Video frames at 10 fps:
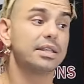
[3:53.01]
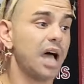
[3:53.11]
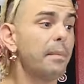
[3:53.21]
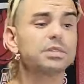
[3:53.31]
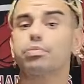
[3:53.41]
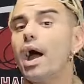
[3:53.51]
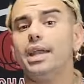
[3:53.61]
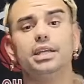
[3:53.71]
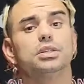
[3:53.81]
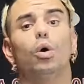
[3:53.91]
Thomas
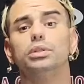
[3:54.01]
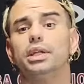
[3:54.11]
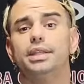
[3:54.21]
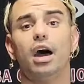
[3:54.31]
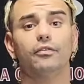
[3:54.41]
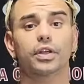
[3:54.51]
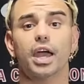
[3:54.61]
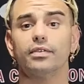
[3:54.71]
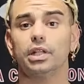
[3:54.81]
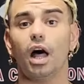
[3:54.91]
bryant he's holding it down for
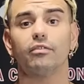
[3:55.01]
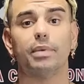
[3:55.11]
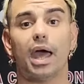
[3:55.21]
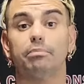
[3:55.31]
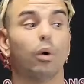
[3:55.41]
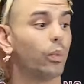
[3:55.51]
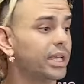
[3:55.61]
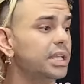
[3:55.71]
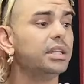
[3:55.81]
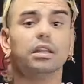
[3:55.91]
Kevin Love, man, but
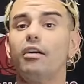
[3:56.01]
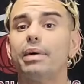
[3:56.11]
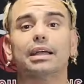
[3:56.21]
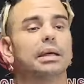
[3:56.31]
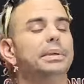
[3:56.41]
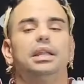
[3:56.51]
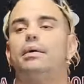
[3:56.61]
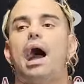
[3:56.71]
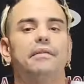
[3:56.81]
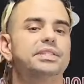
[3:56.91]
we need Love back. I mean,
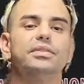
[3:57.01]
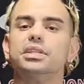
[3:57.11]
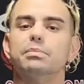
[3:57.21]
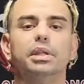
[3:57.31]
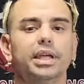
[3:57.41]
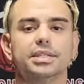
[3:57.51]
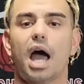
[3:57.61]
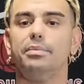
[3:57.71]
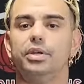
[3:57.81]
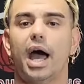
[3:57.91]
I've said this a million
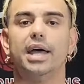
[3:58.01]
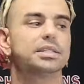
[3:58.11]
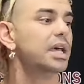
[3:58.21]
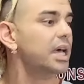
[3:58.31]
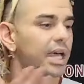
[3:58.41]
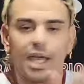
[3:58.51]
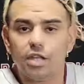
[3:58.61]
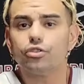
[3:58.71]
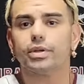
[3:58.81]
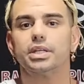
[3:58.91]
times, you guys.
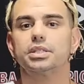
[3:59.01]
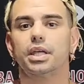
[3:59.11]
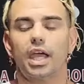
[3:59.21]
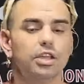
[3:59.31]
Injuries.